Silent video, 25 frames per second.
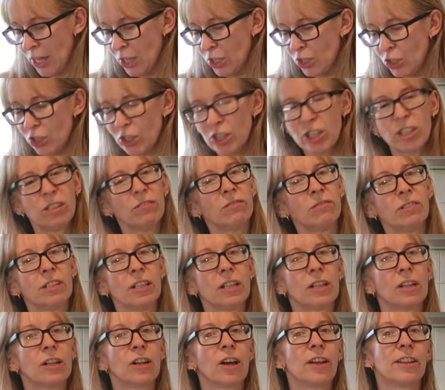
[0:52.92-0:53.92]
You can
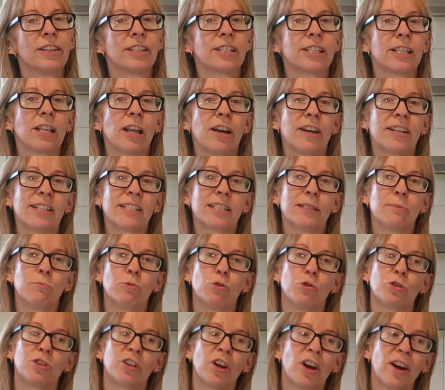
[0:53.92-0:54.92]
either slice them
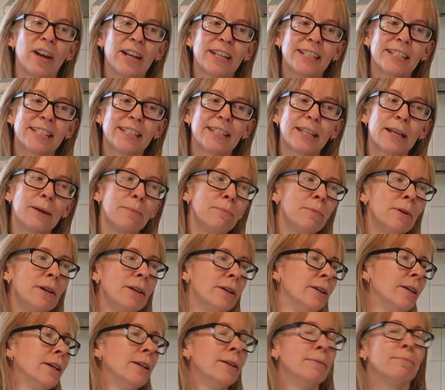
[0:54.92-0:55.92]
or dice
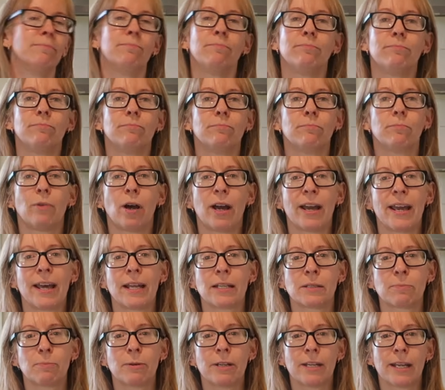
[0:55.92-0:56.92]
them. My
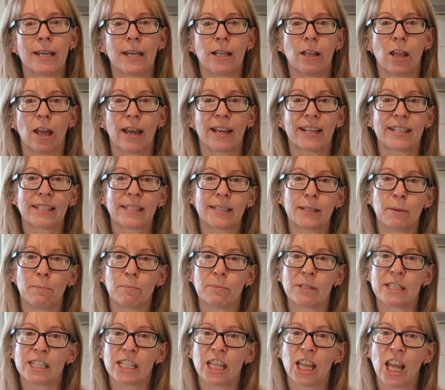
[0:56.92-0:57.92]
husband, he likes
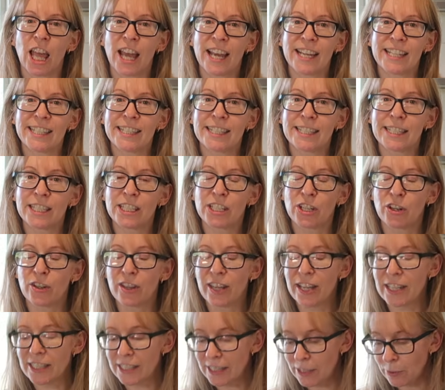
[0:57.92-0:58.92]
them sliced, so
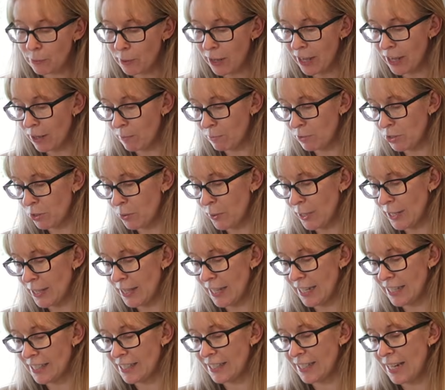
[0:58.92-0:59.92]
that's the way I'm doing
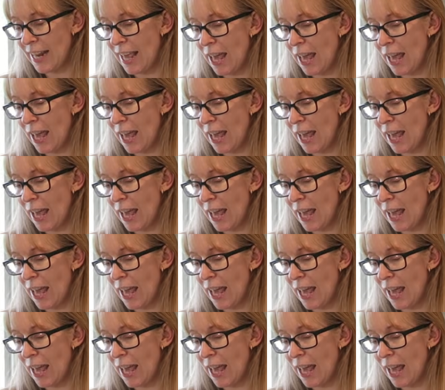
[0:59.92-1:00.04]
this.